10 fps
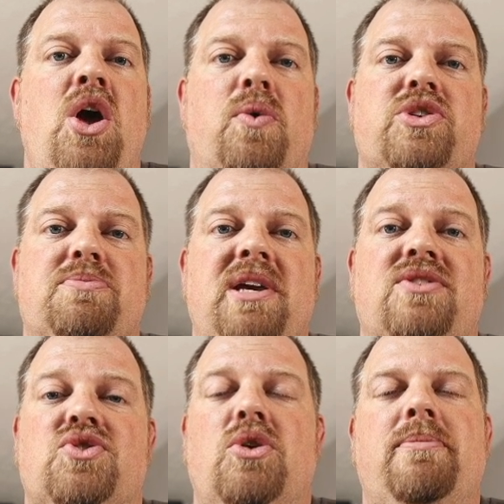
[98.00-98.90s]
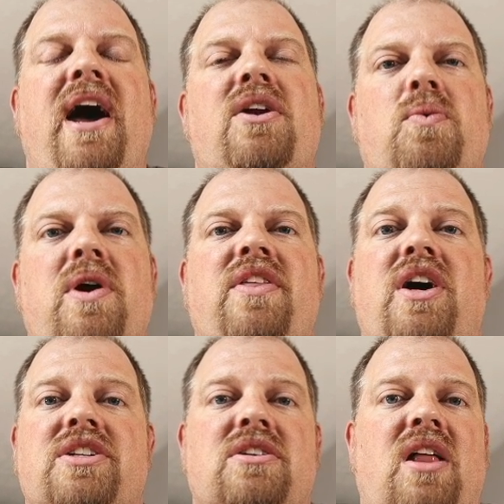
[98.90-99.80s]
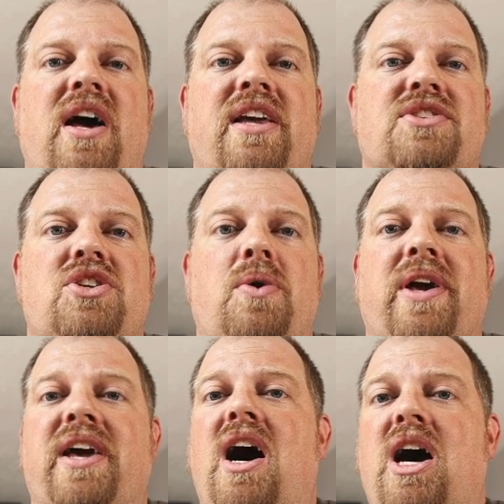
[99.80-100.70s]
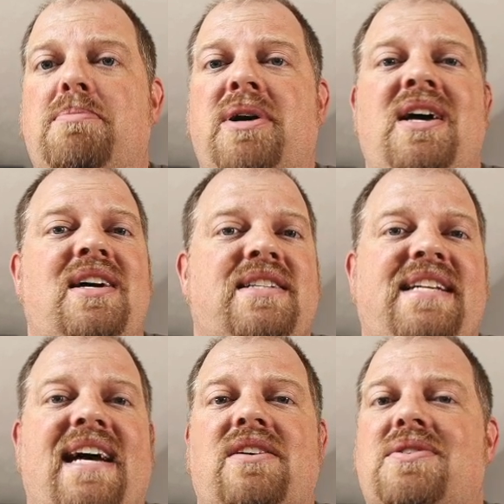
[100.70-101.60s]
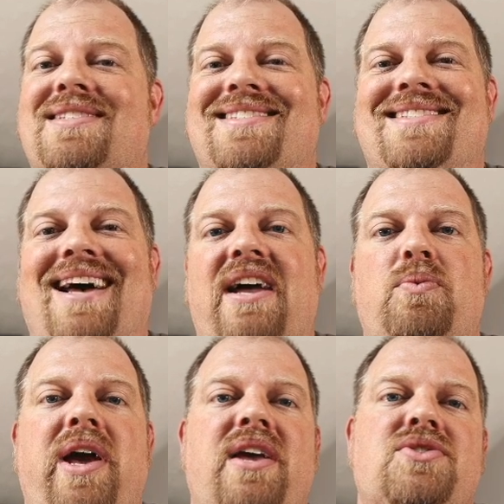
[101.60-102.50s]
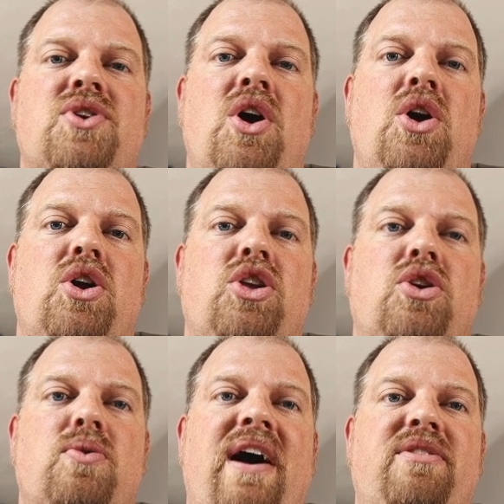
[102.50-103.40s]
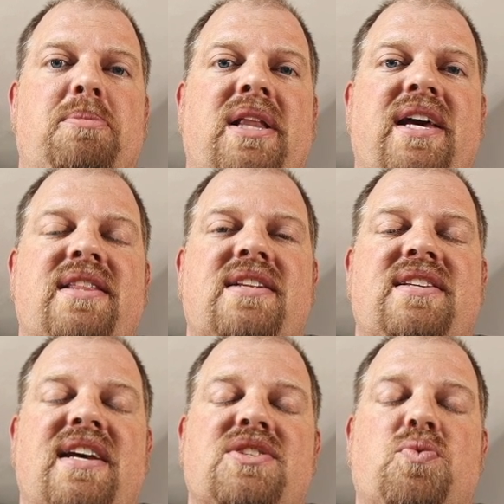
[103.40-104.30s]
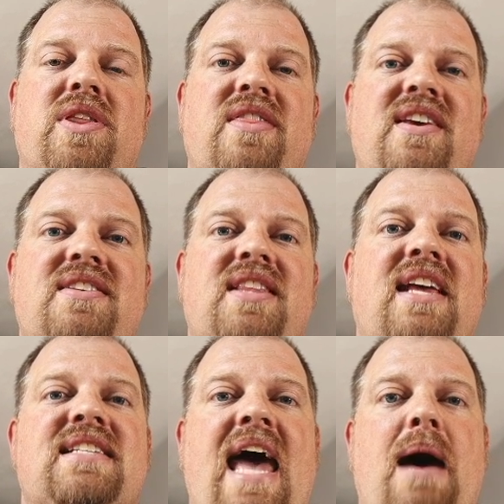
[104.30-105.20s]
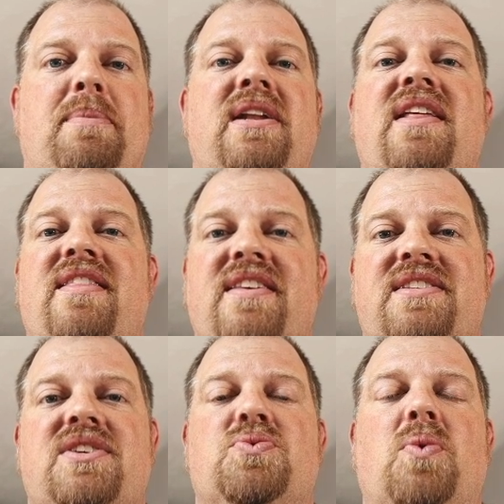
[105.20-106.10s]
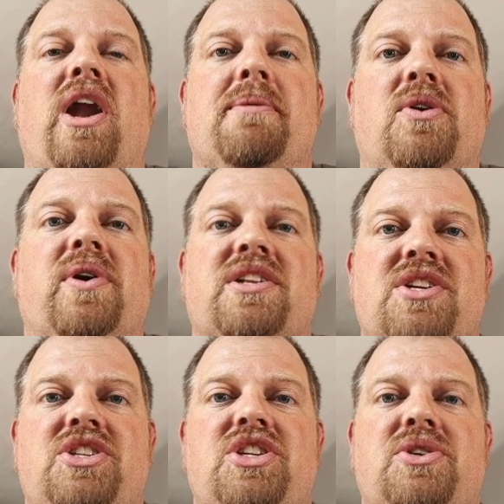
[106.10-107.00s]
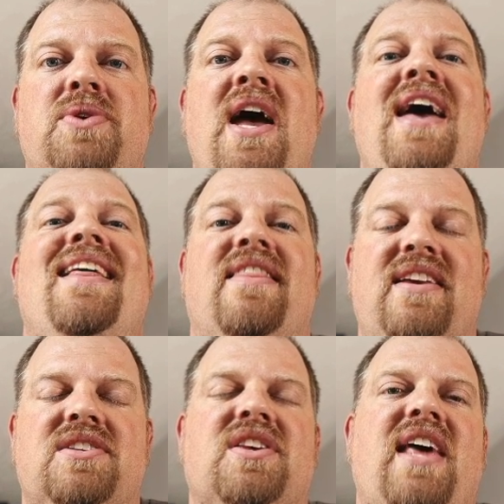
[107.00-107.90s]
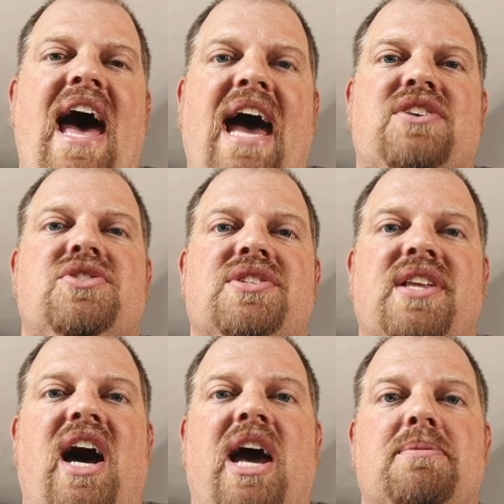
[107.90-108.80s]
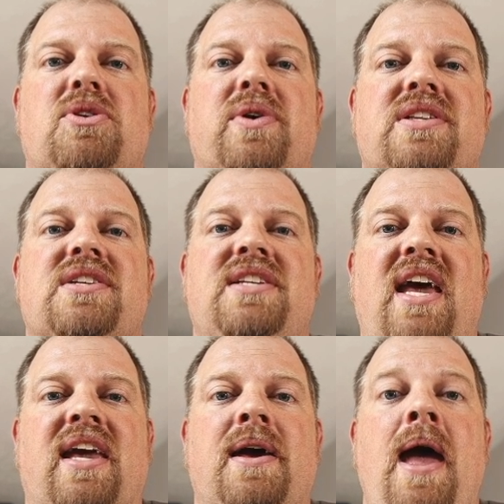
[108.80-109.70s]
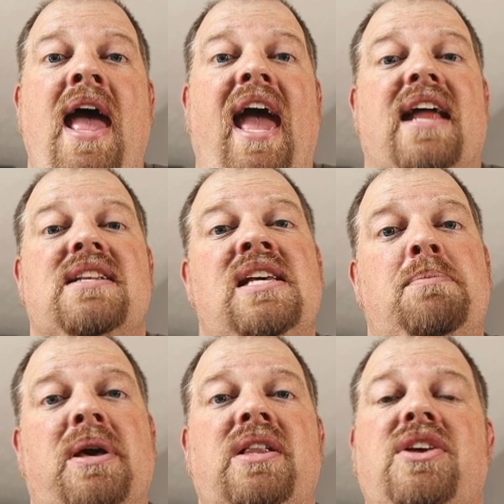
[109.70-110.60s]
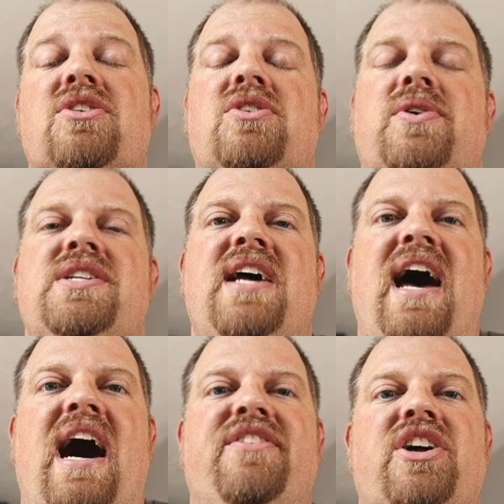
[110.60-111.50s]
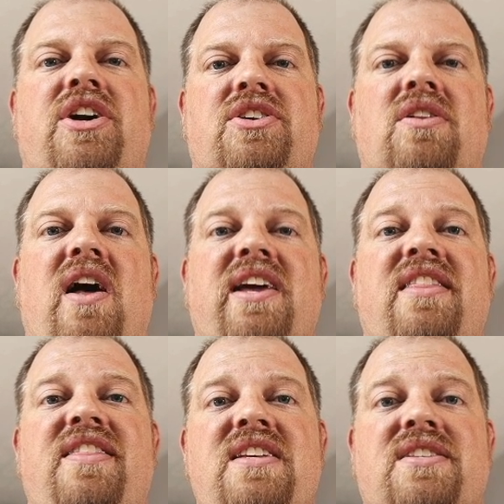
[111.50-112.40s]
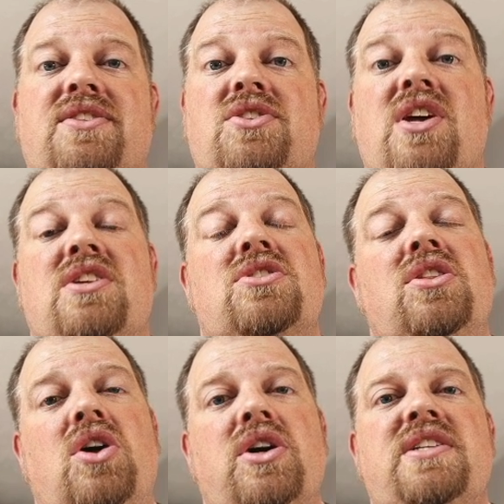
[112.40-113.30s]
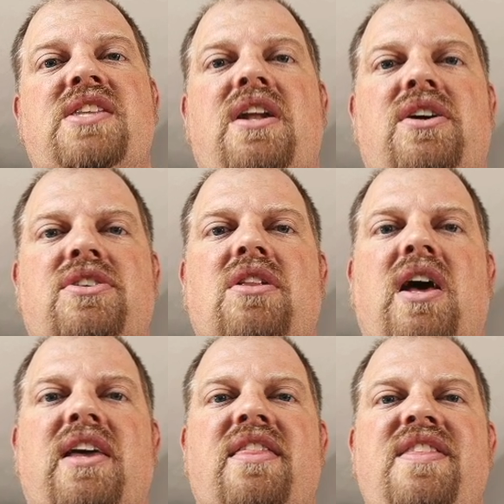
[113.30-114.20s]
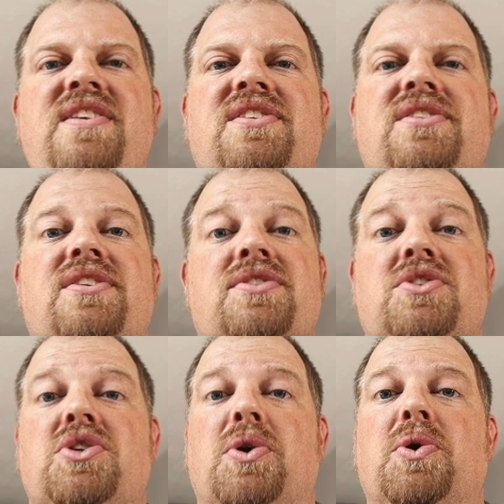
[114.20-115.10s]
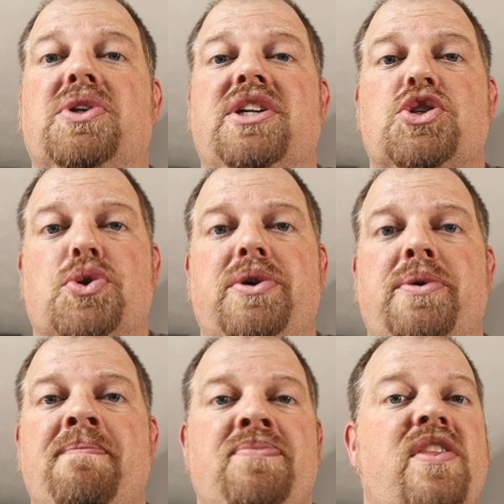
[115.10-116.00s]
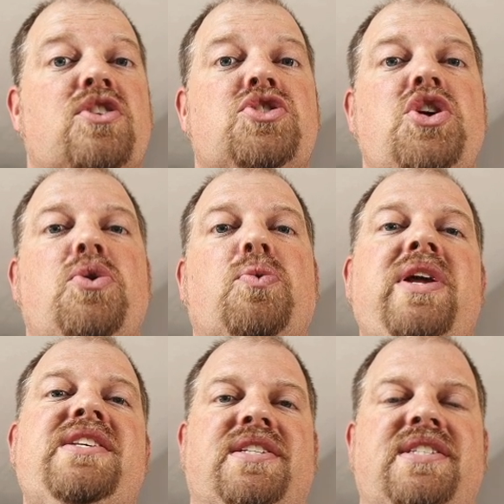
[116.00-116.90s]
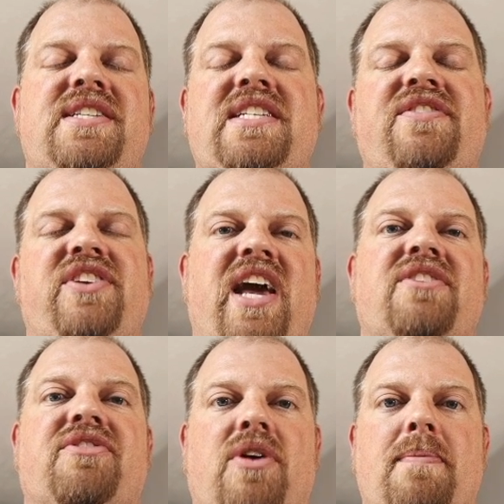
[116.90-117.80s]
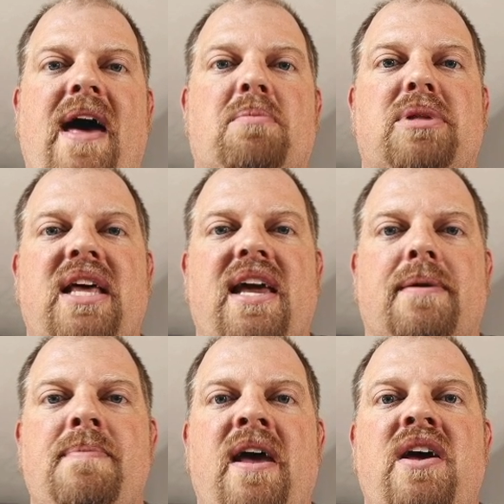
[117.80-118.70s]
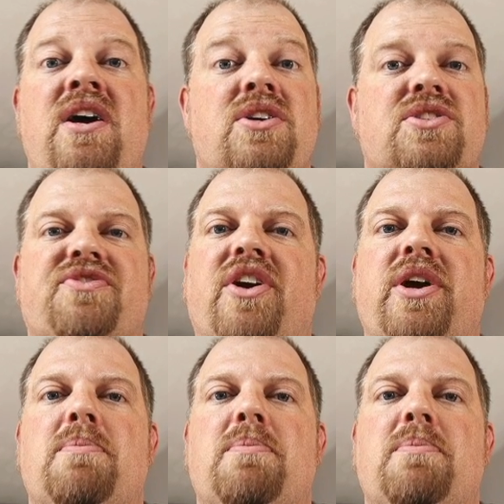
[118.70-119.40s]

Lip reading: which means no matter where the underlying is going up, down, sideways, you have a plan that says when these things happen, this is what I'm going to do. These are the actions that I'm going to take. And typically you're going to have an underlying thesis. And as long as that underlying thesis is still holding true, there's no reason to deviate from that plan. It's very